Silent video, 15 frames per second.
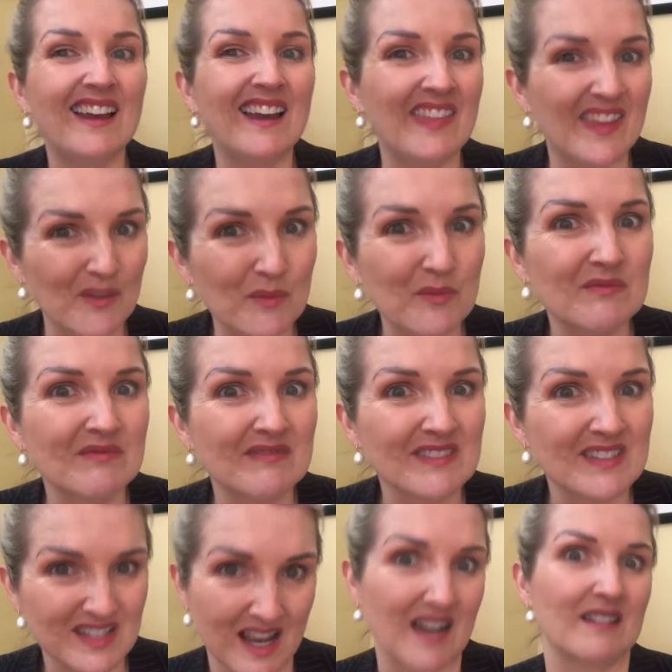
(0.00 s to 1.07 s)
and that
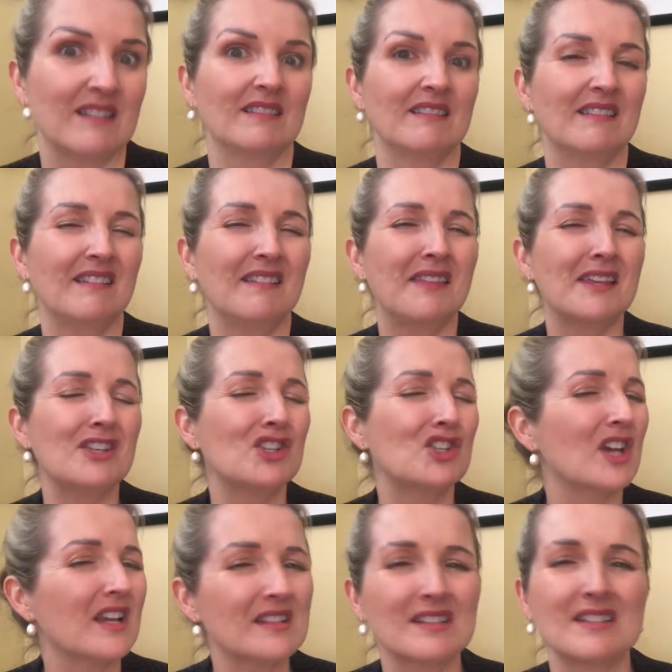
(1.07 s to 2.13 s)
suck, that
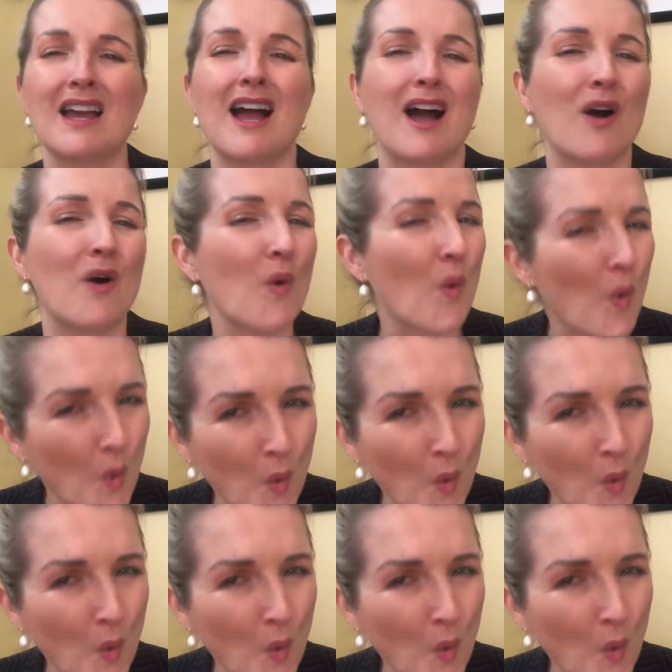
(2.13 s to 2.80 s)
just are